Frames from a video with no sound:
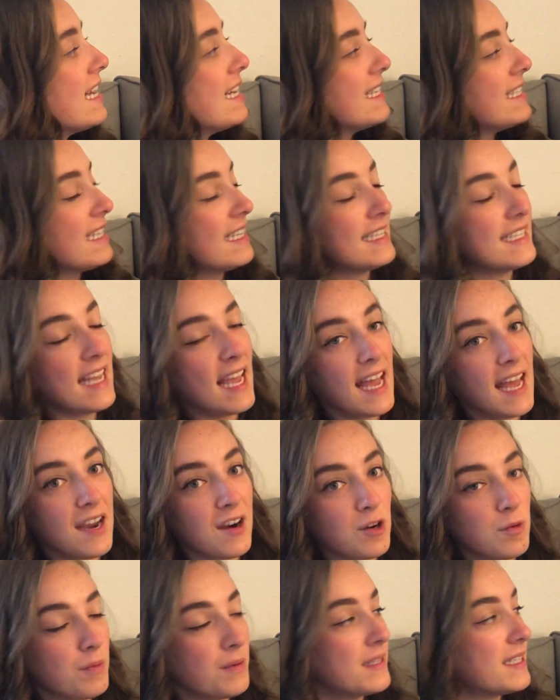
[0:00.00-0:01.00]
It's a
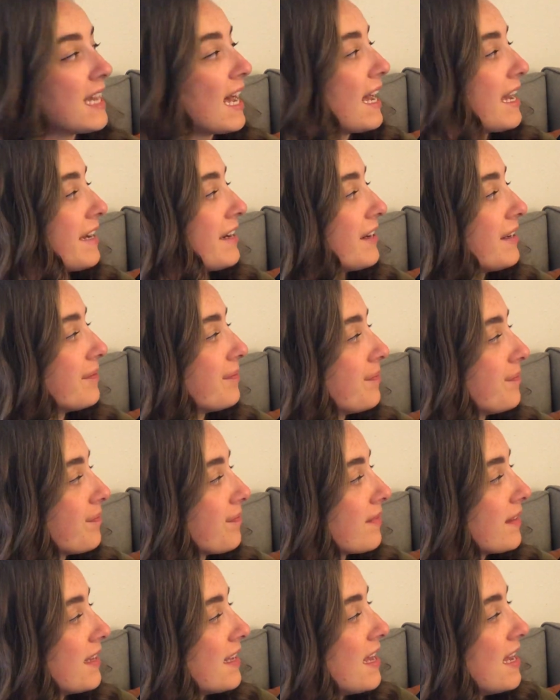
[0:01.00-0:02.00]
terrible tiger.
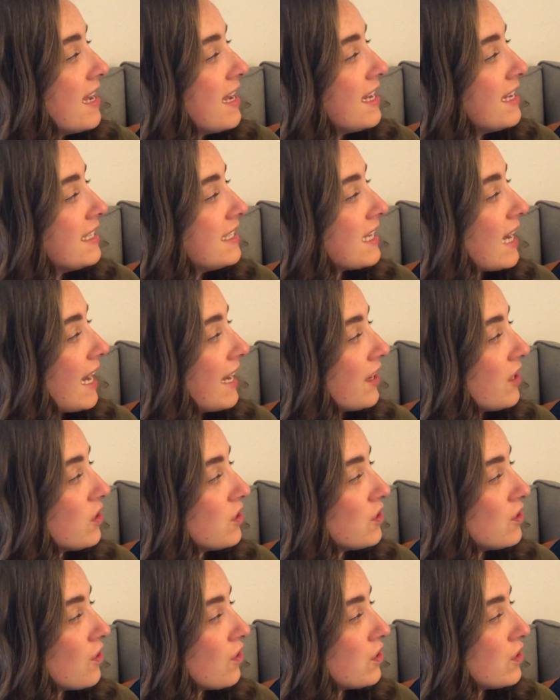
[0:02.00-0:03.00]

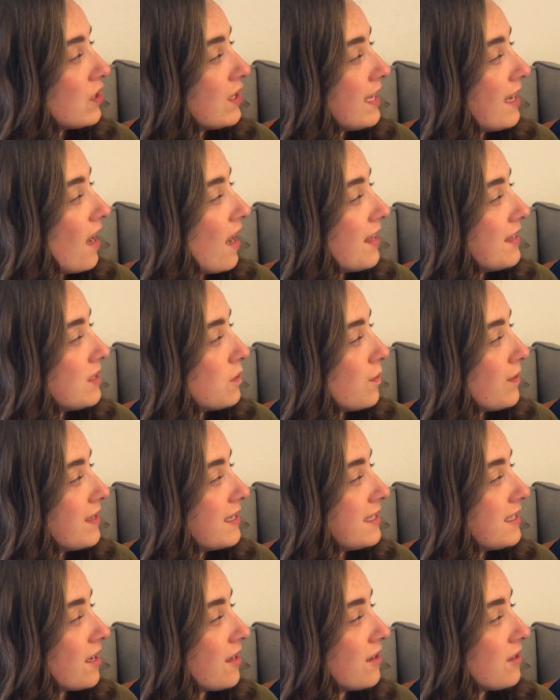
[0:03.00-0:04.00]
Tigers usually hunt when
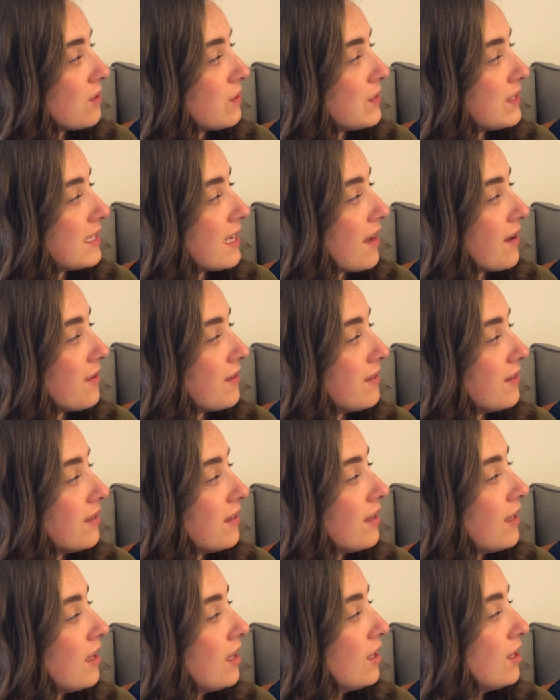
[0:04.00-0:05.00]
the sun goes down.
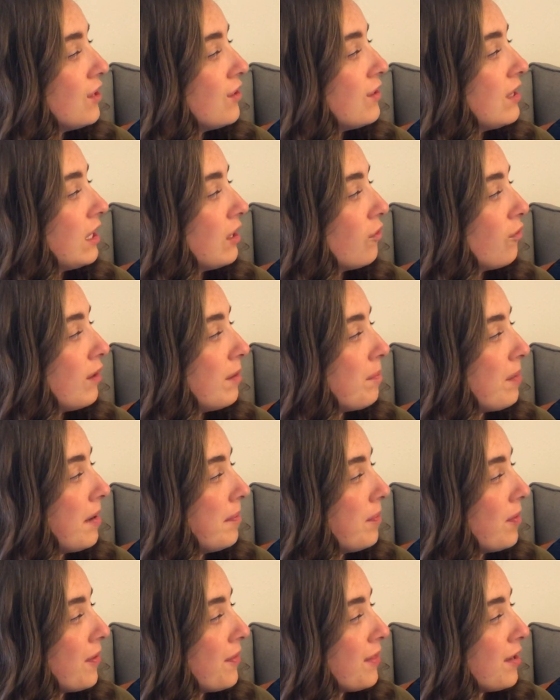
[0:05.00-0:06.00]
They creep
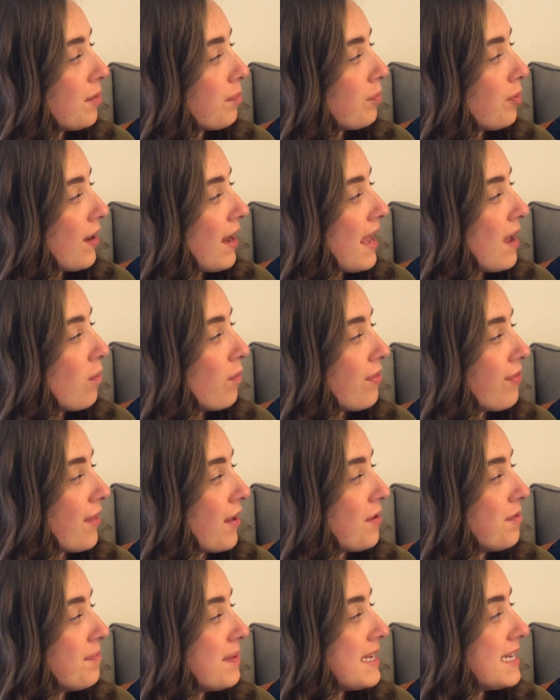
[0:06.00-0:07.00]
up on their prey
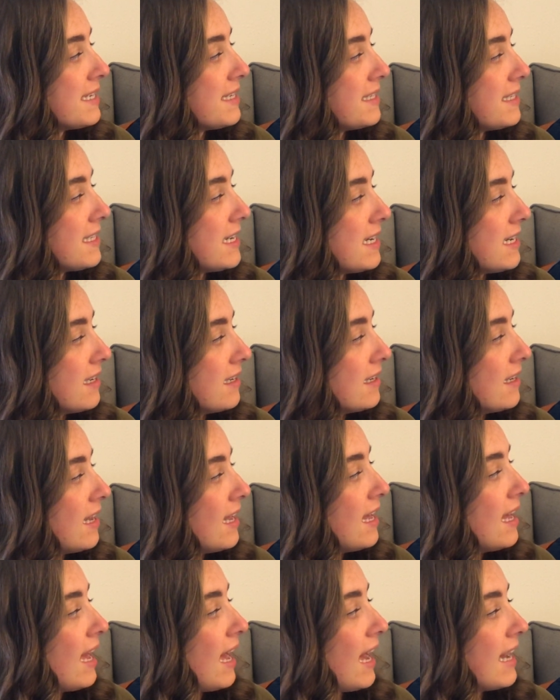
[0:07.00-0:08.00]
without being seen
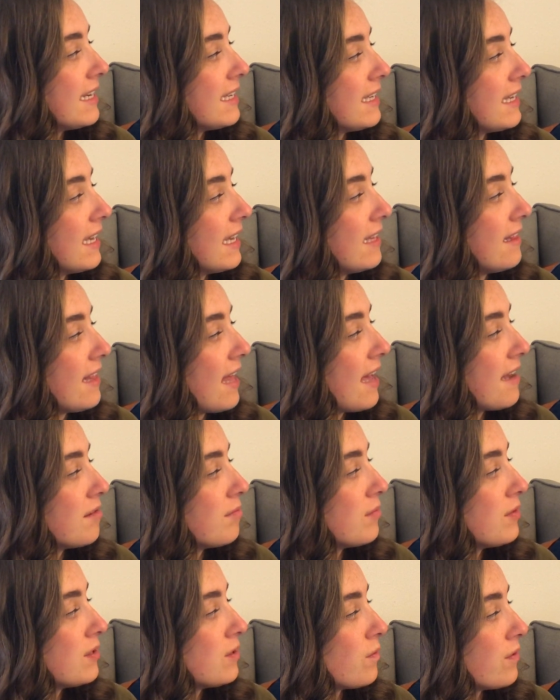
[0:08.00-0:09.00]
and kill
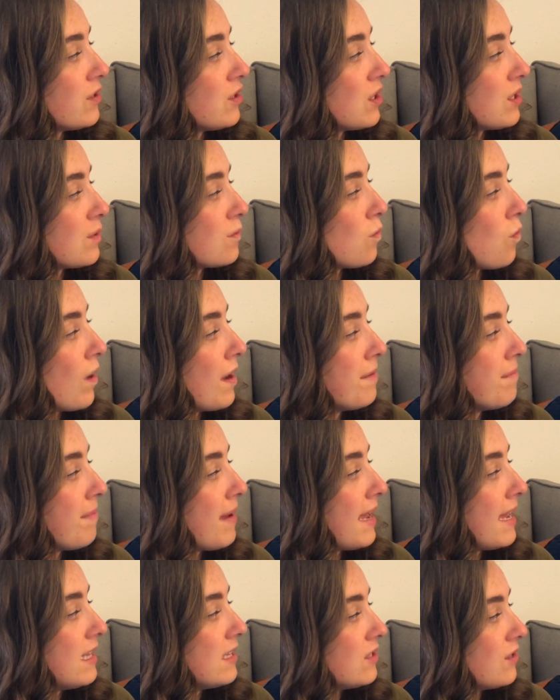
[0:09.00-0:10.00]
animals with just one
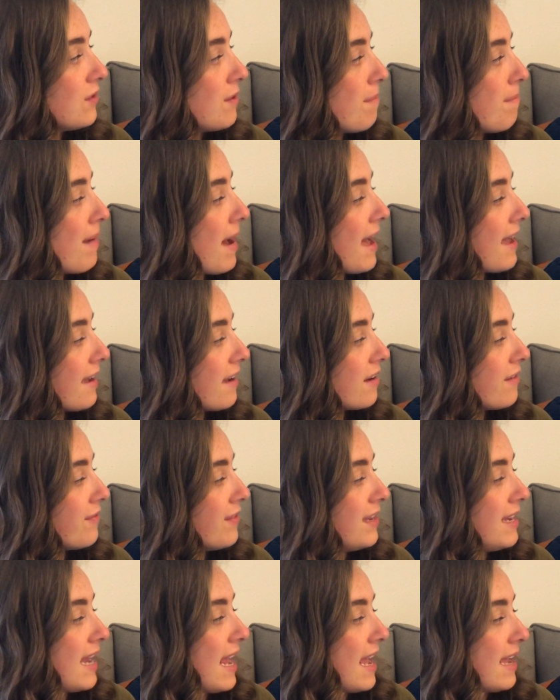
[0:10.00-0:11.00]
bite to the back of
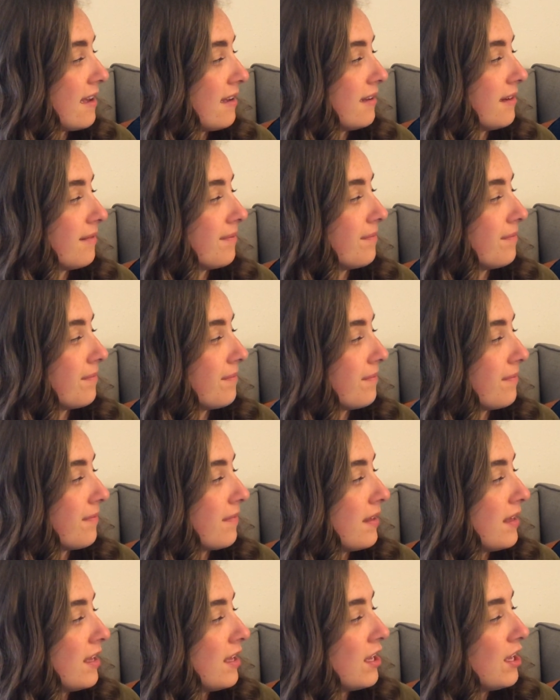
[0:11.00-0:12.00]
the neck.
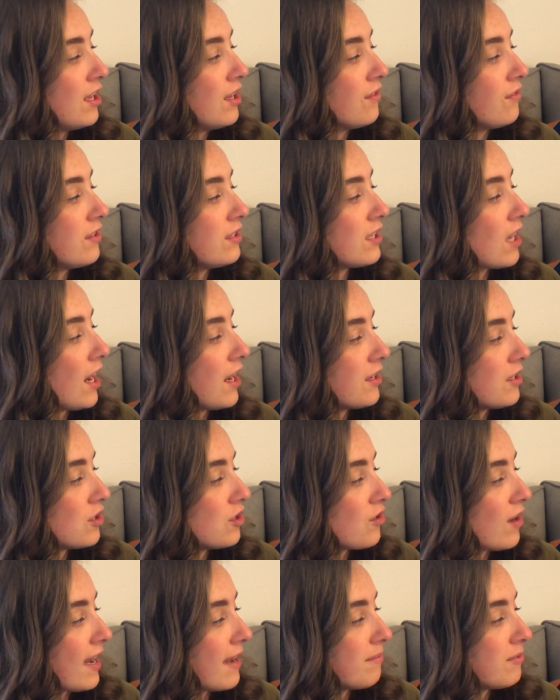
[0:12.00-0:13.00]
The dark
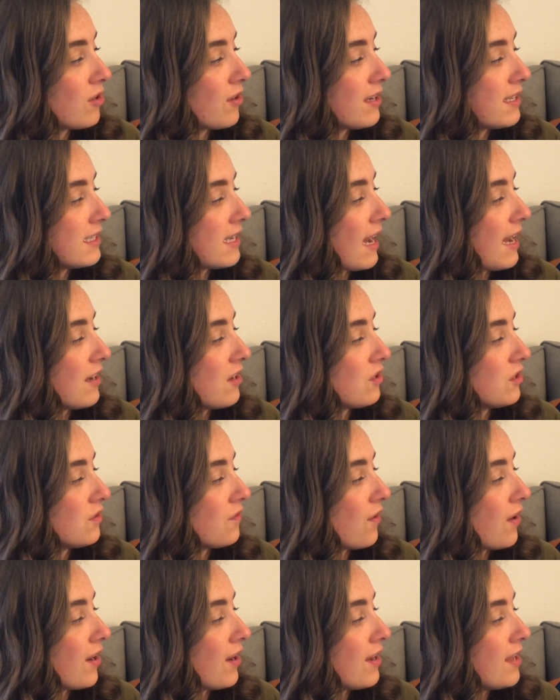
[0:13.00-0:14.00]
stripes on a tiger's
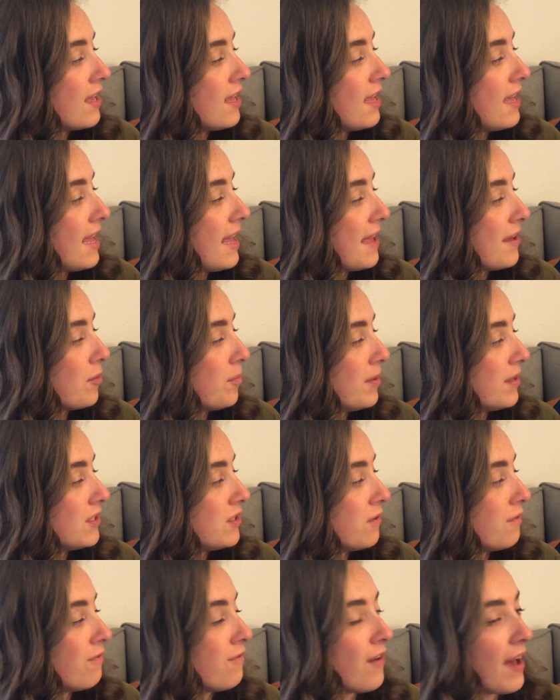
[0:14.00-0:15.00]
fur help it
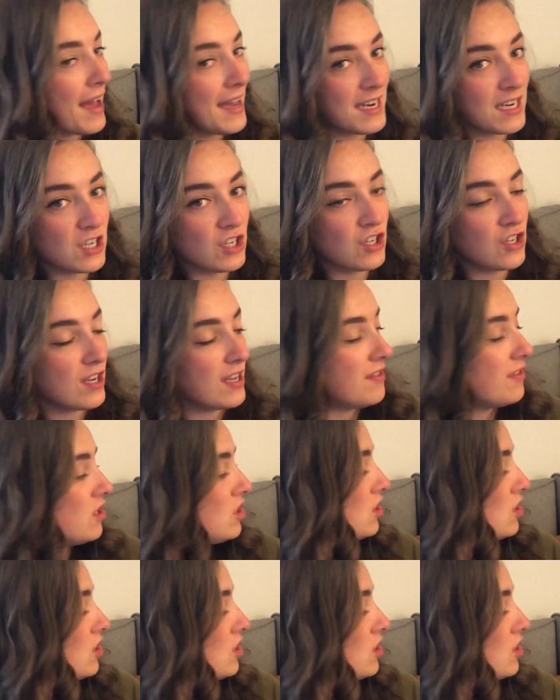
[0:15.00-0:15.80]
to vanish in the